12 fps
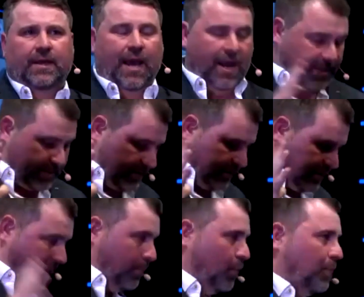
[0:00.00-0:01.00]
And
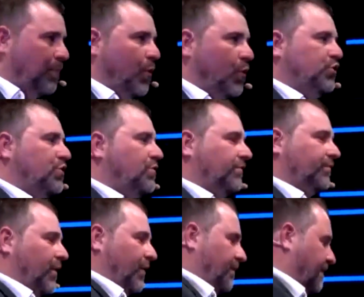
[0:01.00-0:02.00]
that will push you
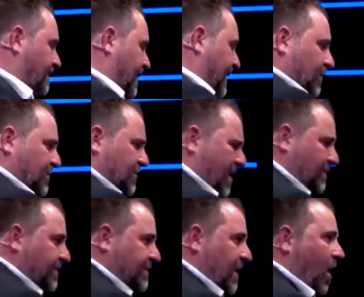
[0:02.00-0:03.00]
through. Because sales
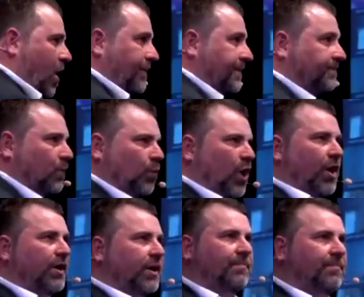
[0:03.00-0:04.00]
is hard
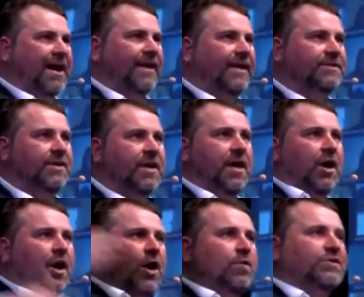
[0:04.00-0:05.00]
work, in brackets. Closing